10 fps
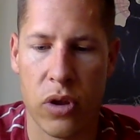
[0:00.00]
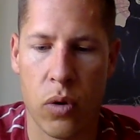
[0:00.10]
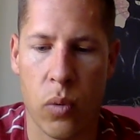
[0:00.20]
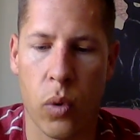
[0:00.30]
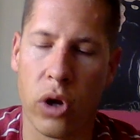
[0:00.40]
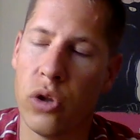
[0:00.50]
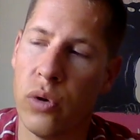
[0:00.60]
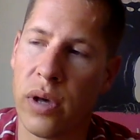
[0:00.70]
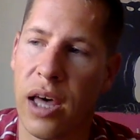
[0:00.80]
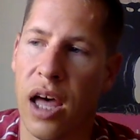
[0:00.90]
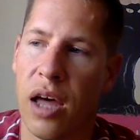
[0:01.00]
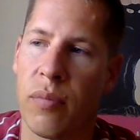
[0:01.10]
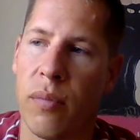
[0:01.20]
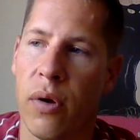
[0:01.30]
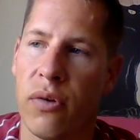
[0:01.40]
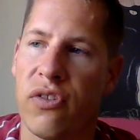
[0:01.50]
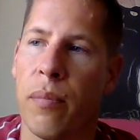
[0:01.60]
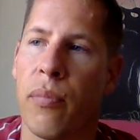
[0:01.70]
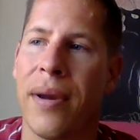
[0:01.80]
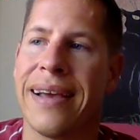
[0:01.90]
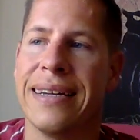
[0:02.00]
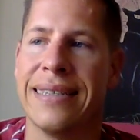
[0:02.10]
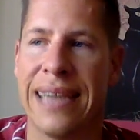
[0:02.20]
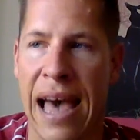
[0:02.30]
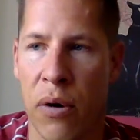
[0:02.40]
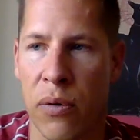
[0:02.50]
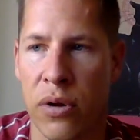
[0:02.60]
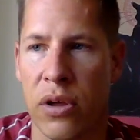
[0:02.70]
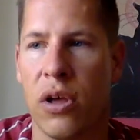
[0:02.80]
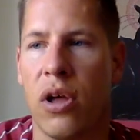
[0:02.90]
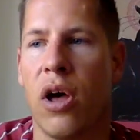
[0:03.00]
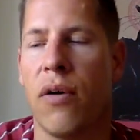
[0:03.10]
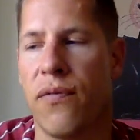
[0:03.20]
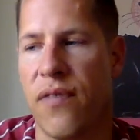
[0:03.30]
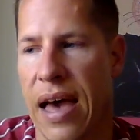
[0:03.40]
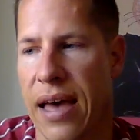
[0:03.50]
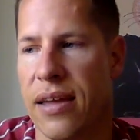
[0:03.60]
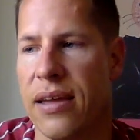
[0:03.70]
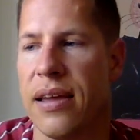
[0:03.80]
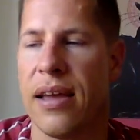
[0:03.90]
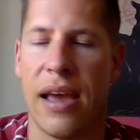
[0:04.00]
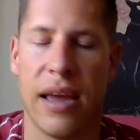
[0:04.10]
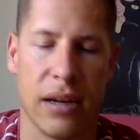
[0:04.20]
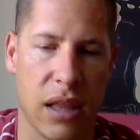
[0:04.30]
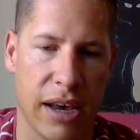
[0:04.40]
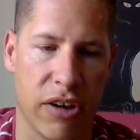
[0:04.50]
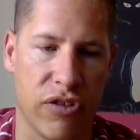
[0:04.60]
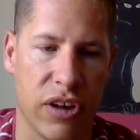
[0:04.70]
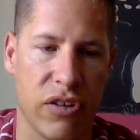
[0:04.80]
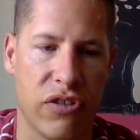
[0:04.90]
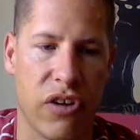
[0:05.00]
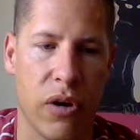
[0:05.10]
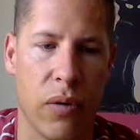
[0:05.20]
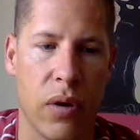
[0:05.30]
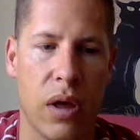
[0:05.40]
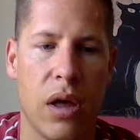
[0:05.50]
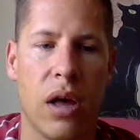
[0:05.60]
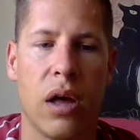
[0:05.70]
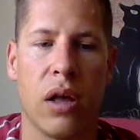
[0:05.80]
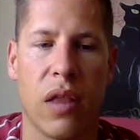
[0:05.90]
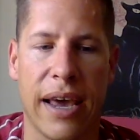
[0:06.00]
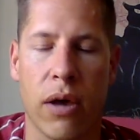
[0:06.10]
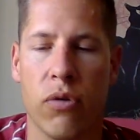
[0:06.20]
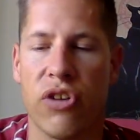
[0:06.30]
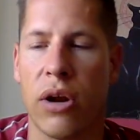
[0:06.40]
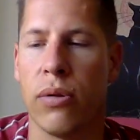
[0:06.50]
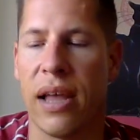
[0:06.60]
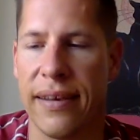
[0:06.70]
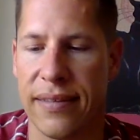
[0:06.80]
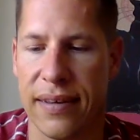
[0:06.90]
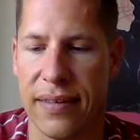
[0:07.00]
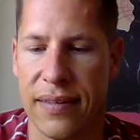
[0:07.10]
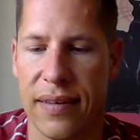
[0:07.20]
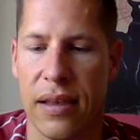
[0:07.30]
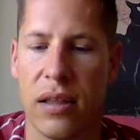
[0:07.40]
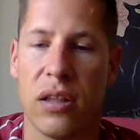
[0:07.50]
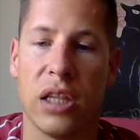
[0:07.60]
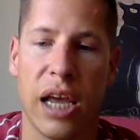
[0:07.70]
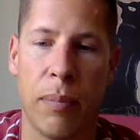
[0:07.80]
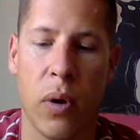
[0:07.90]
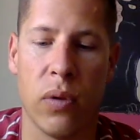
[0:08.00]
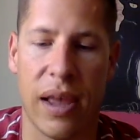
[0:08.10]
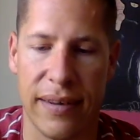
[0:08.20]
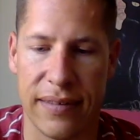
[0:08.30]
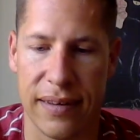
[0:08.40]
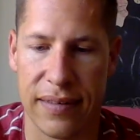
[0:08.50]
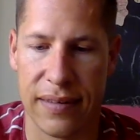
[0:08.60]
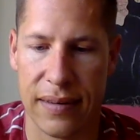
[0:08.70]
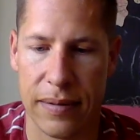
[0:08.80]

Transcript: where glucagon promotes the breaking down of fat and glycogen. So glycogenolysis, lipolysis.